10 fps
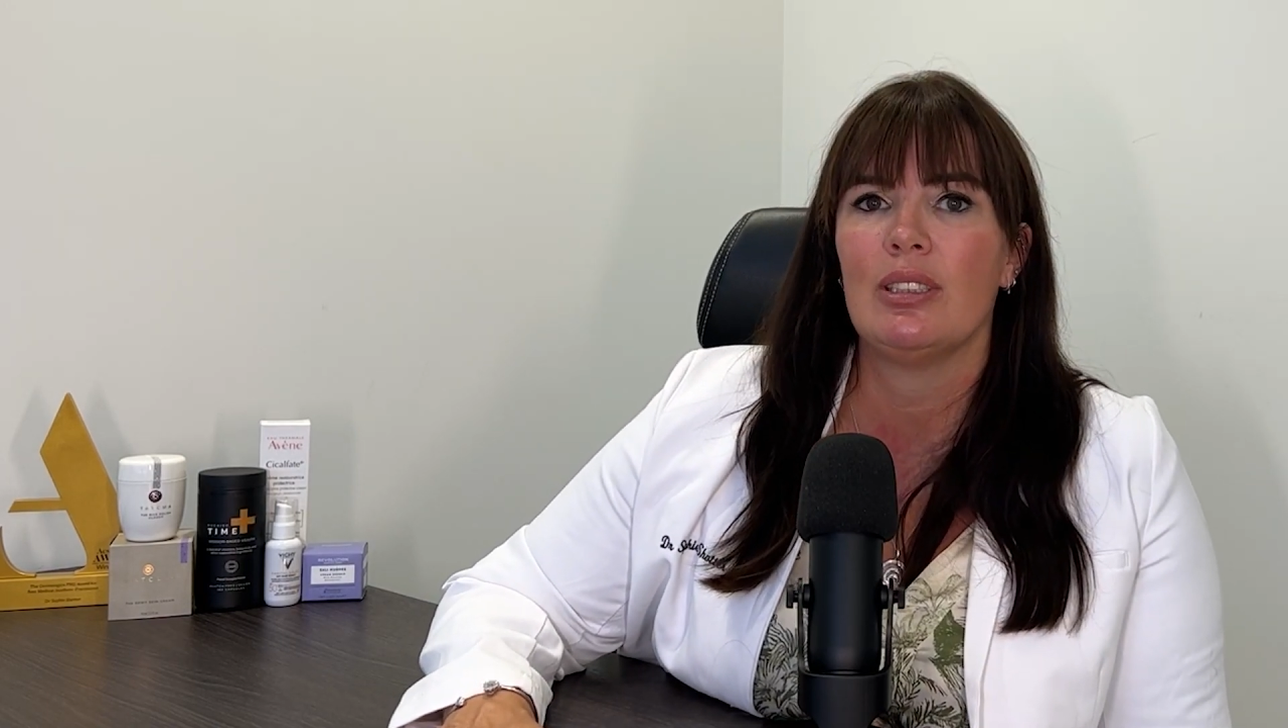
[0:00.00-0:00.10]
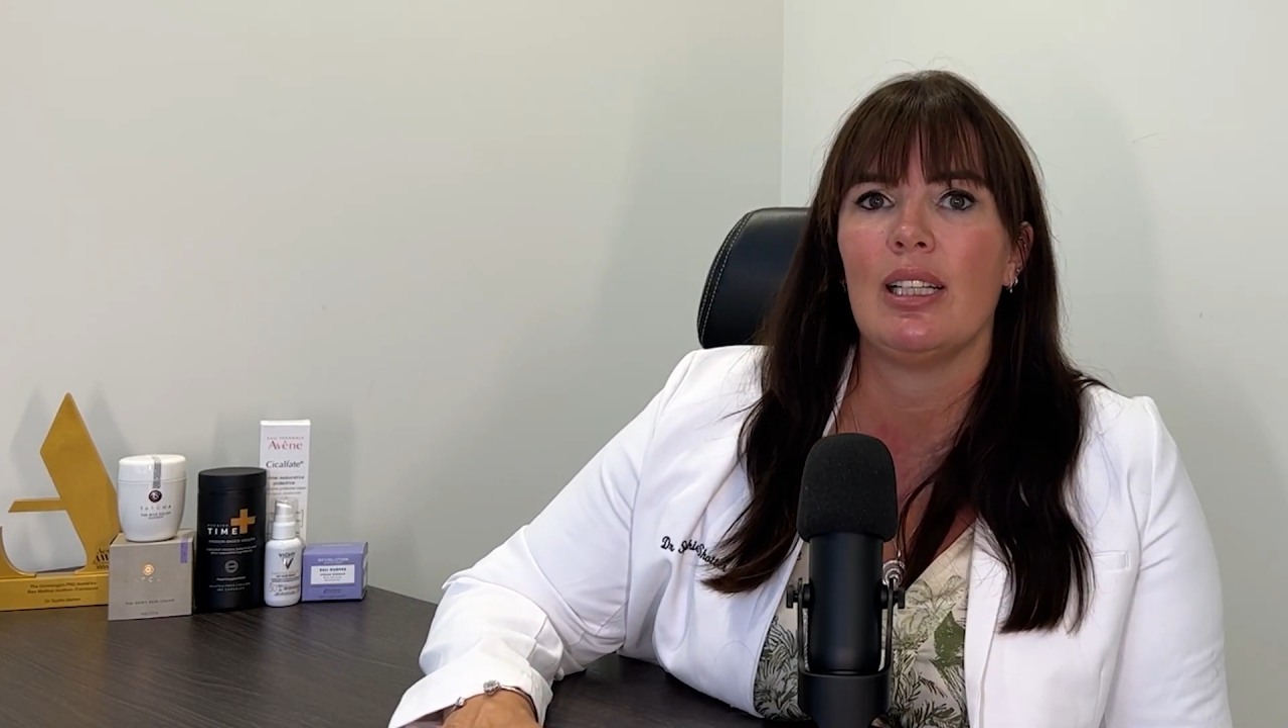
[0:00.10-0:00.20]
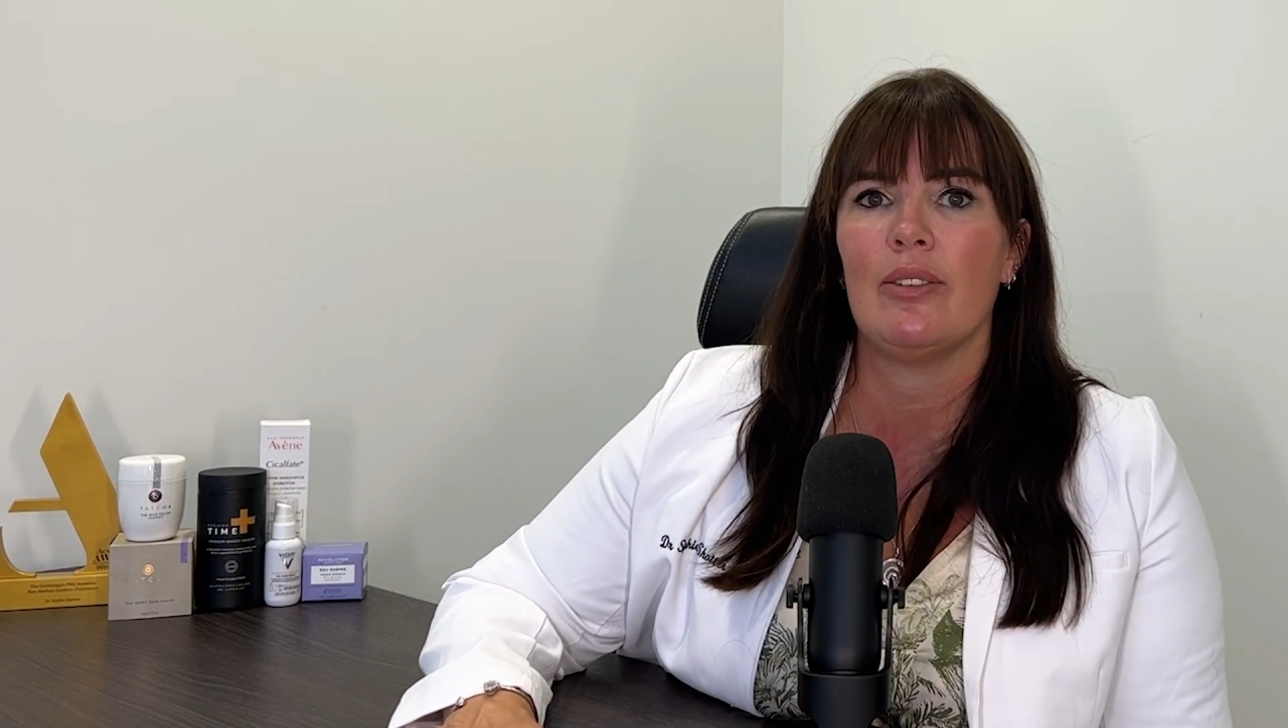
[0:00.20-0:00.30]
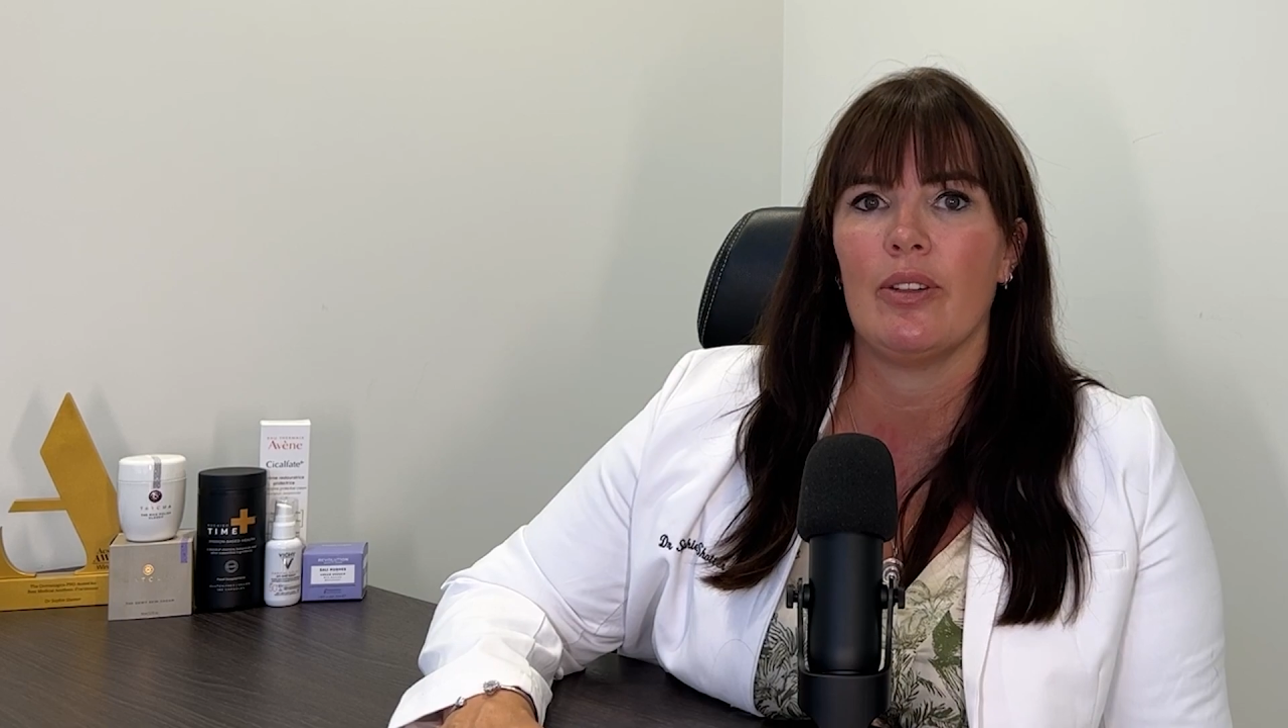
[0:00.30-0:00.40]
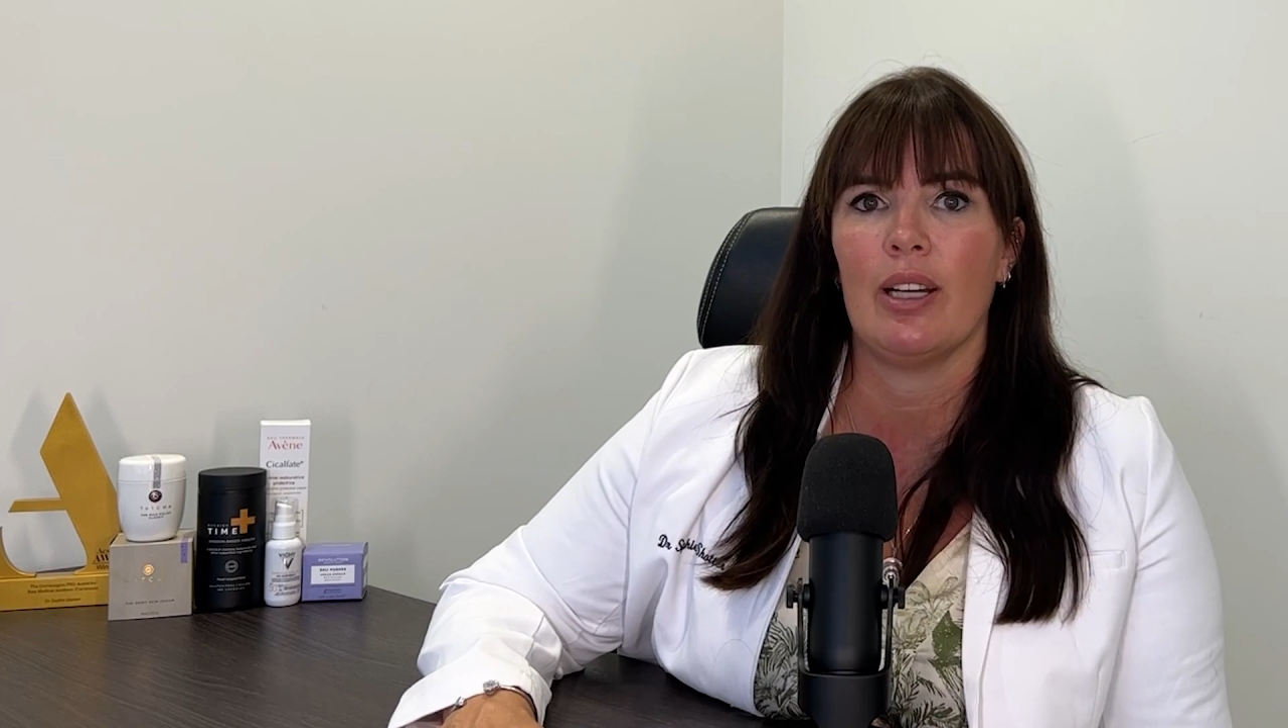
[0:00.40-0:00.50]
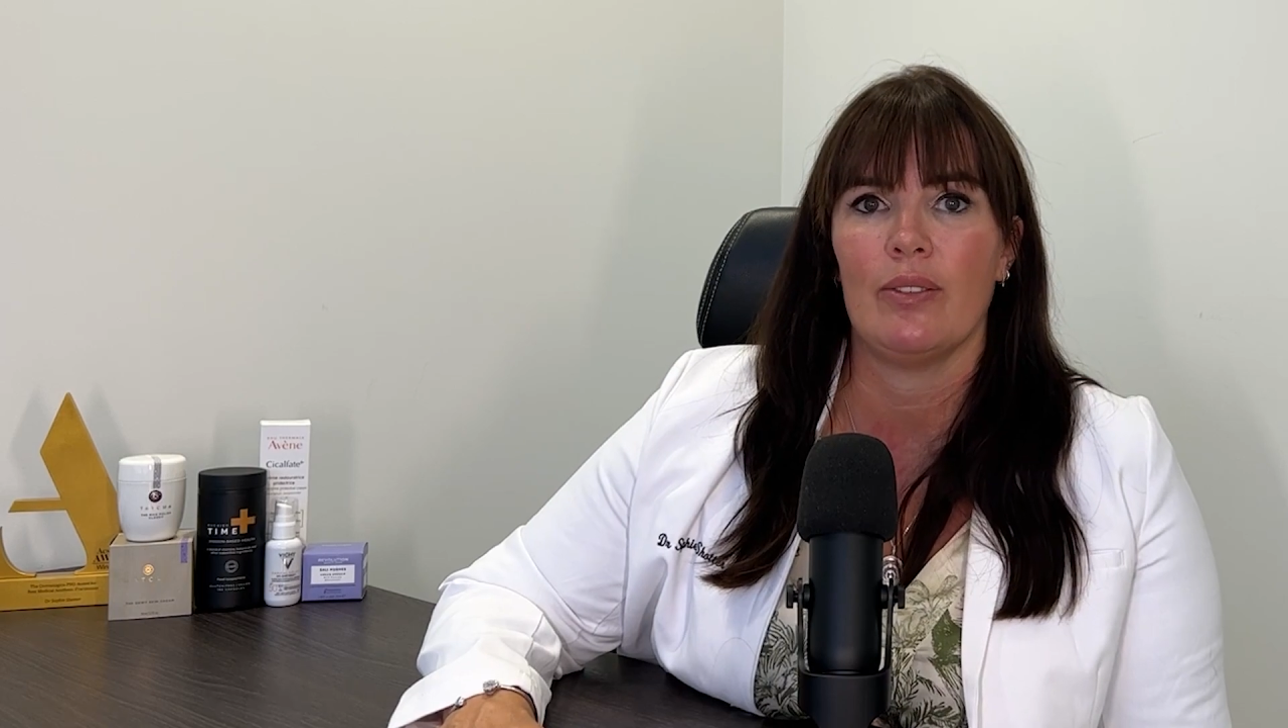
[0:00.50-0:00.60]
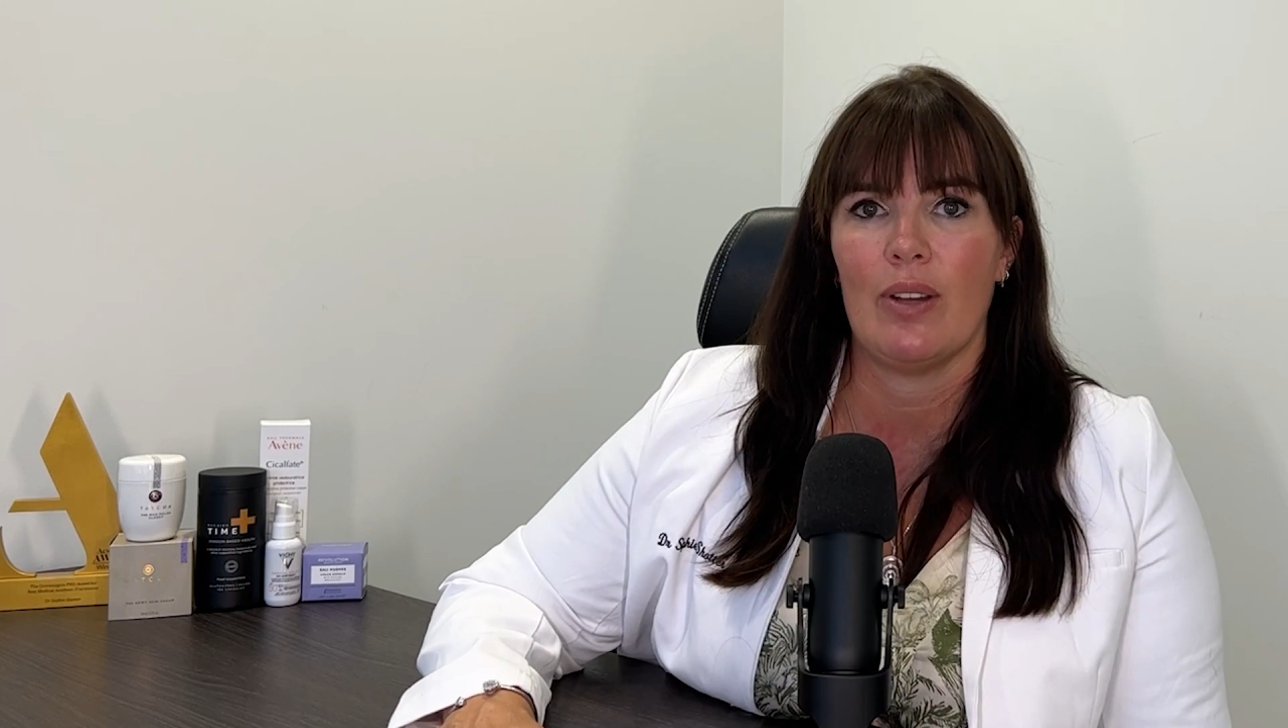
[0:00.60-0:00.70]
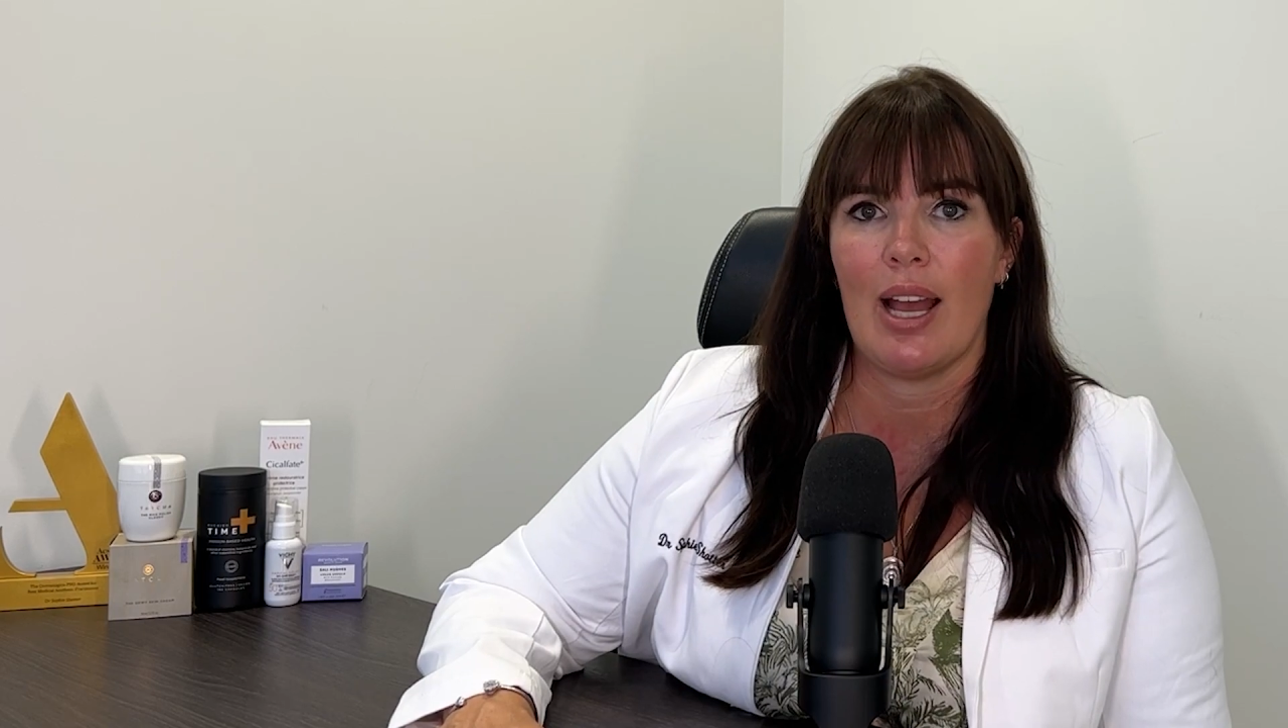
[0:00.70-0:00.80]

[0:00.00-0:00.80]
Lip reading: deliver